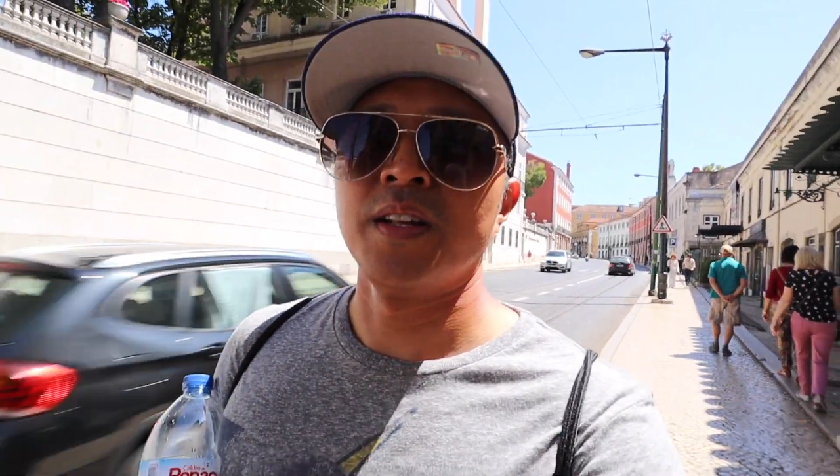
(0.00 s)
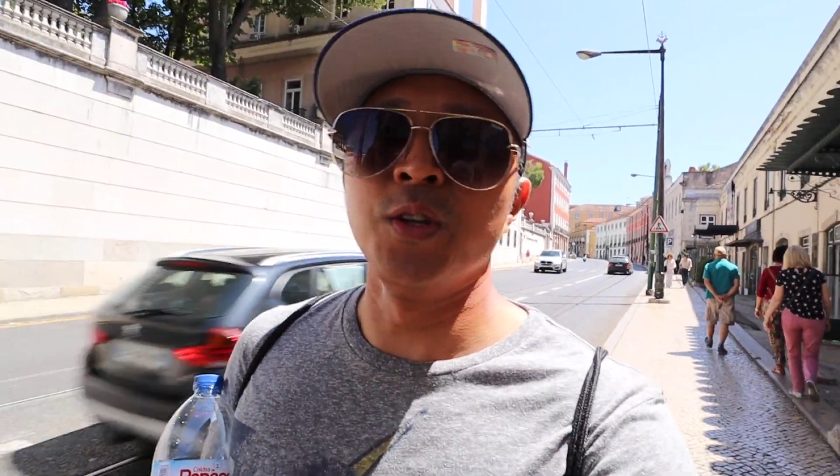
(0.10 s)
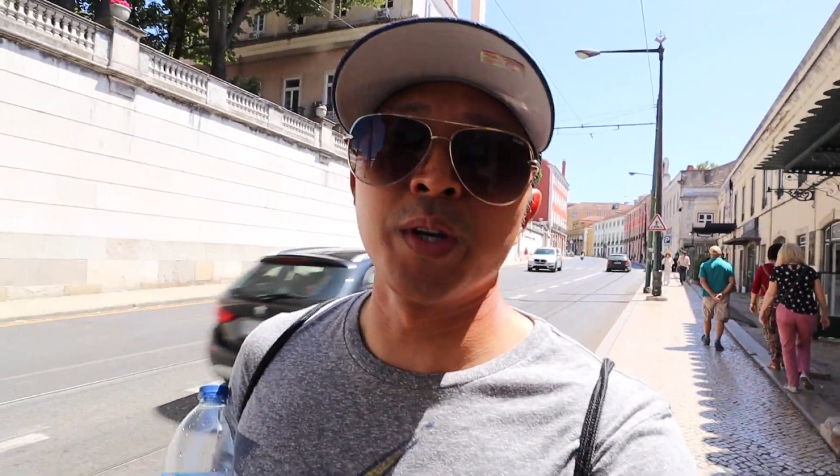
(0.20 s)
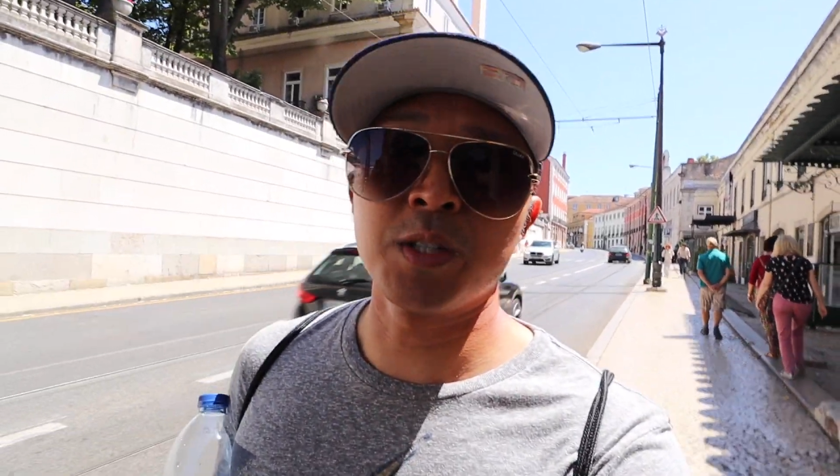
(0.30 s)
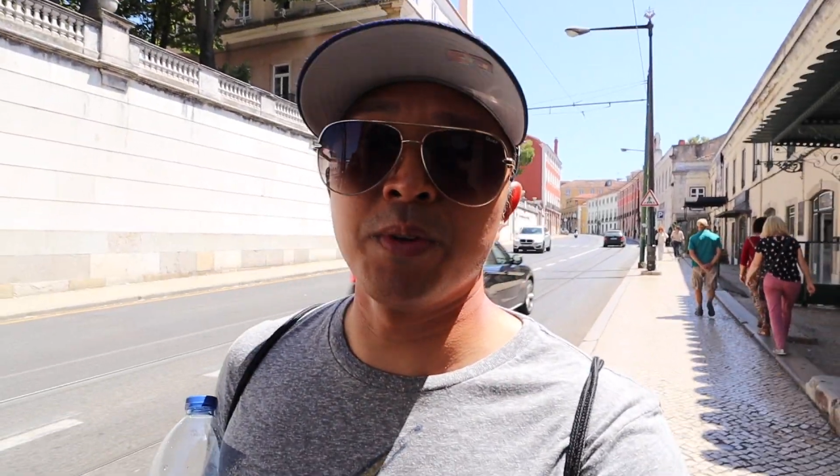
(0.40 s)

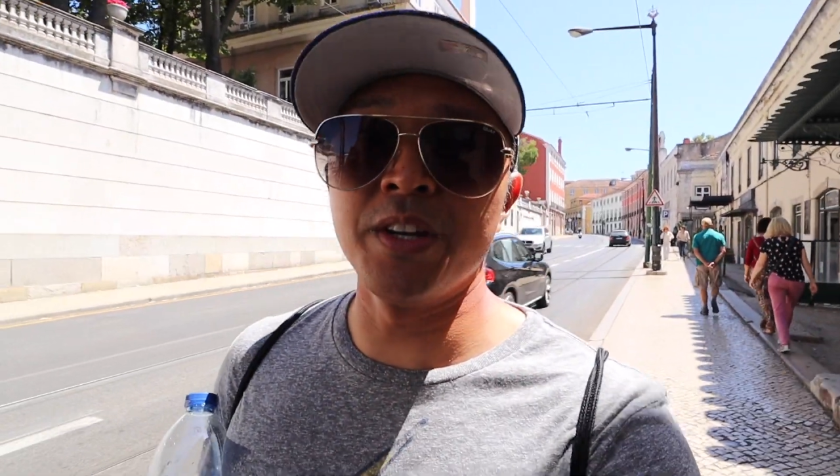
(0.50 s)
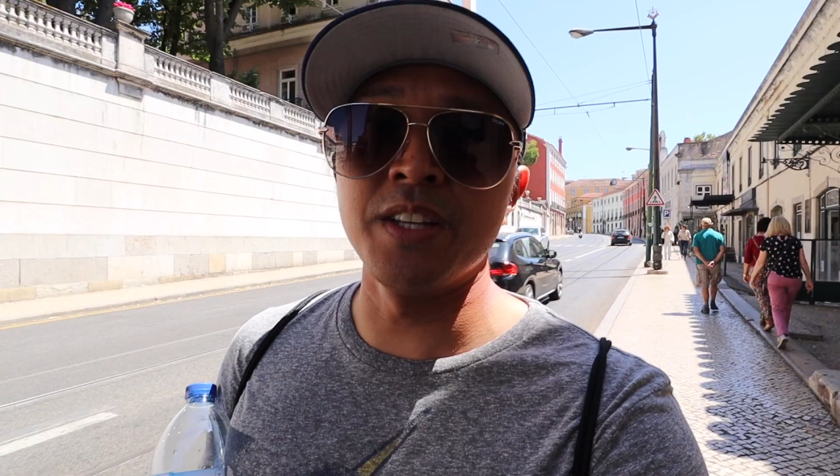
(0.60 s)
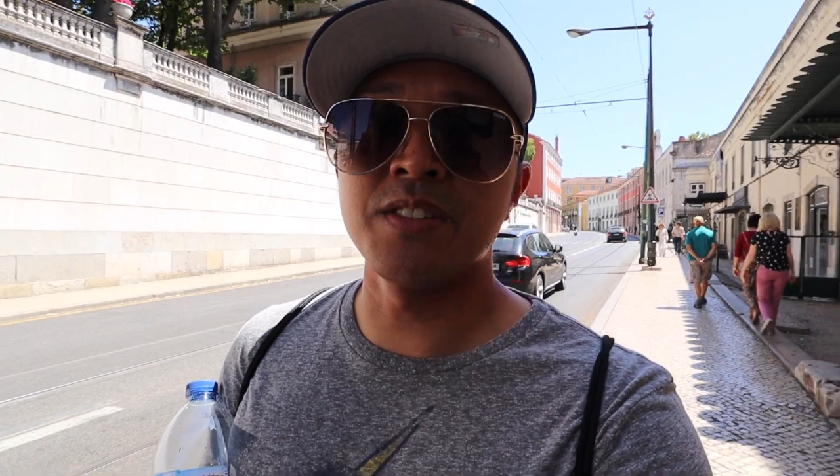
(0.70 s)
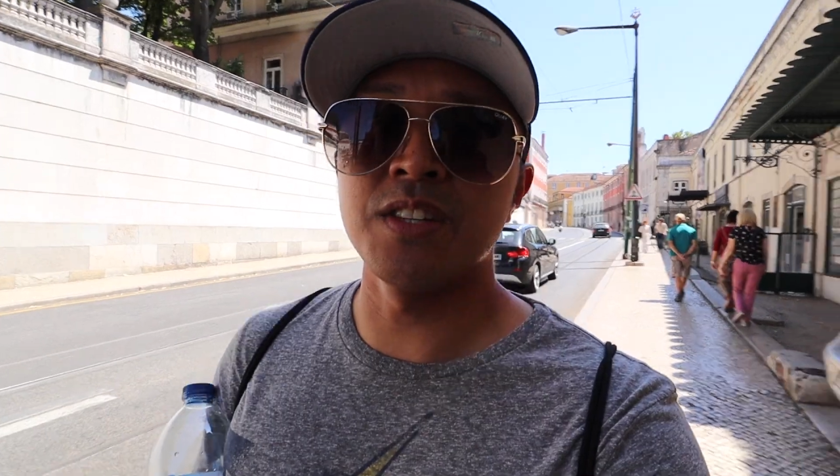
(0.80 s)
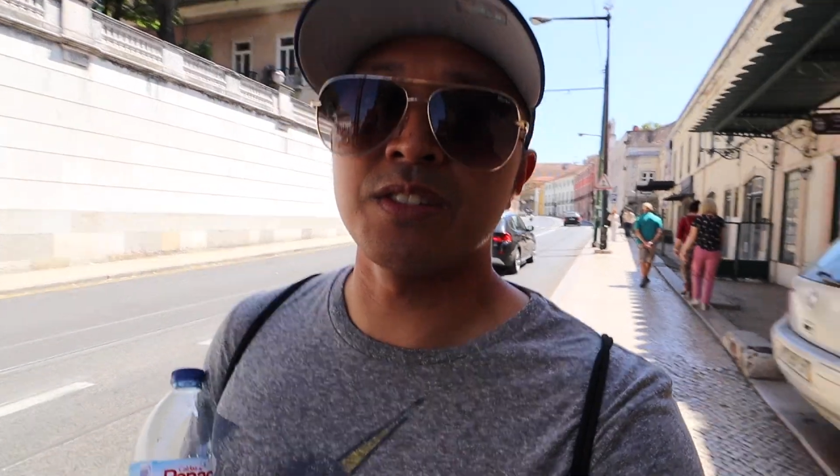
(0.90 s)
New
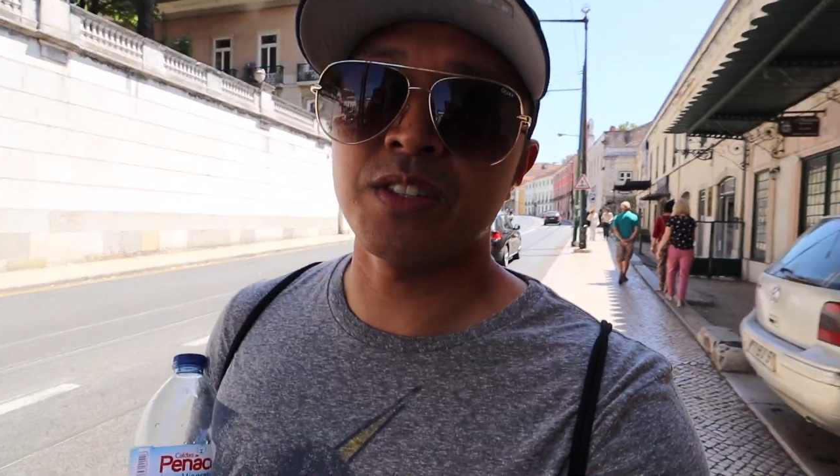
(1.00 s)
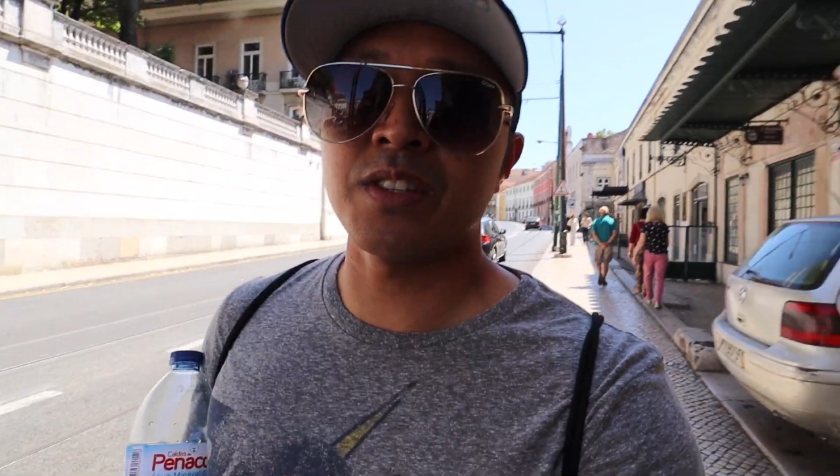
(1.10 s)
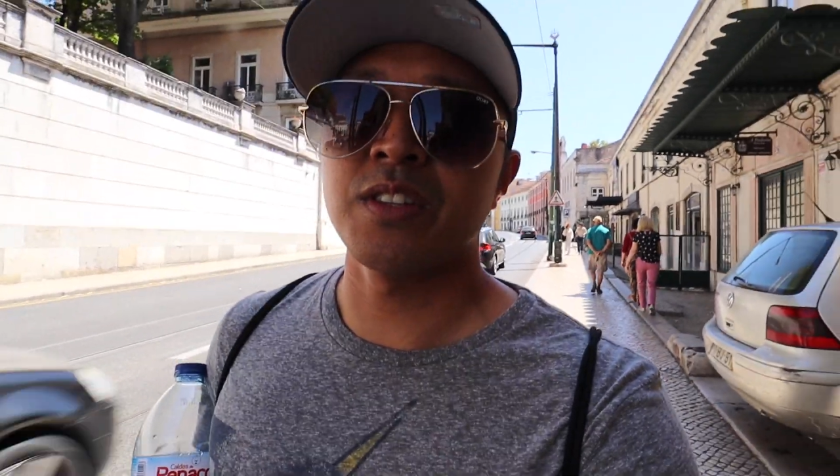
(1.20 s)
experiences,